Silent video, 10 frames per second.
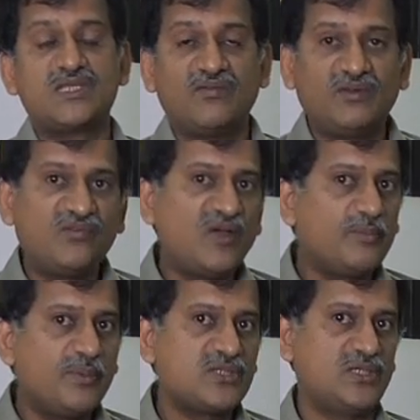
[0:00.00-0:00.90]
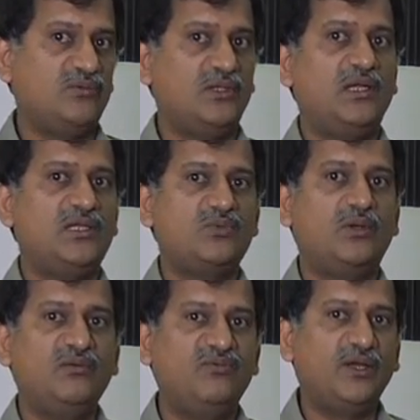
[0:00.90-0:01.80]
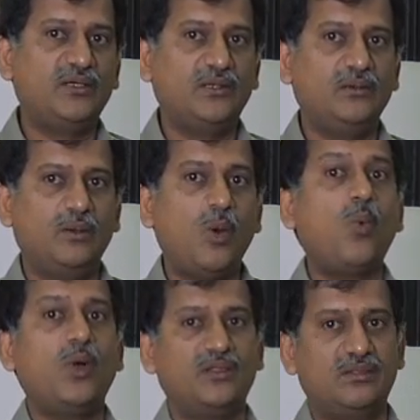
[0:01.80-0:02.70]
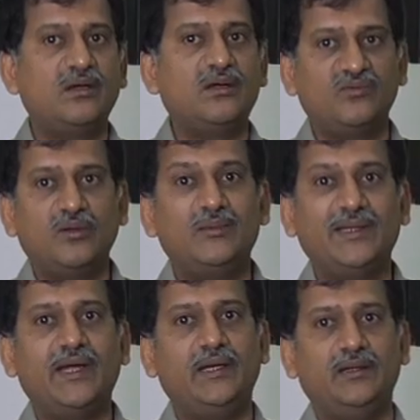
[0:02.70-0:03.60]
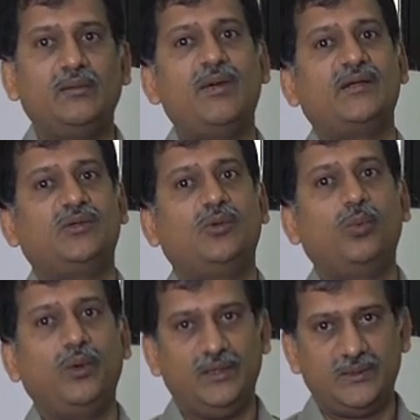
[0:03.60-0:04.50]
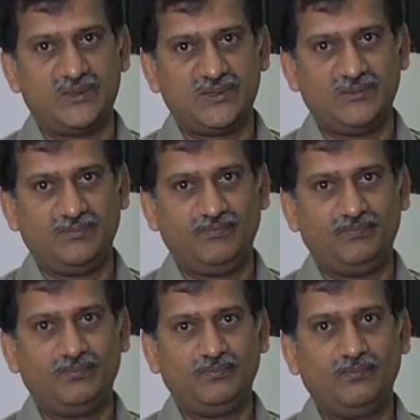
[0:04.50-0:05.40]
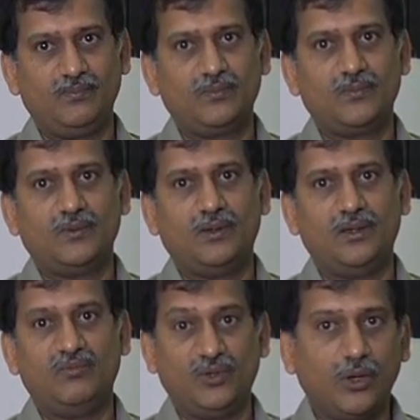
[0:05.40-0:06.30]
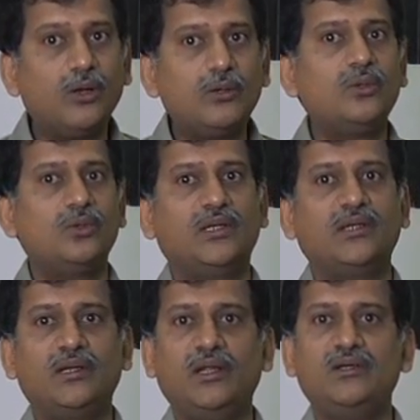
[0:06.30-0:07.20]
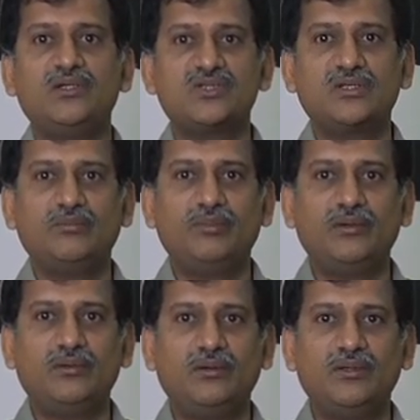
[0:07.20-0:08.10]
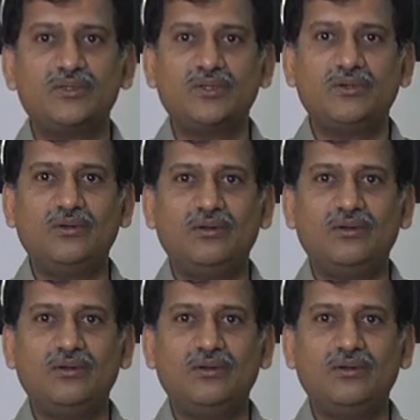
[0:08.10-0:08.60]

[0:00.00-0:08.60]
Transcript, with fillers: 75% of the lions were infected, one third of them died in a matter of weeks. And we all know that canine distemper is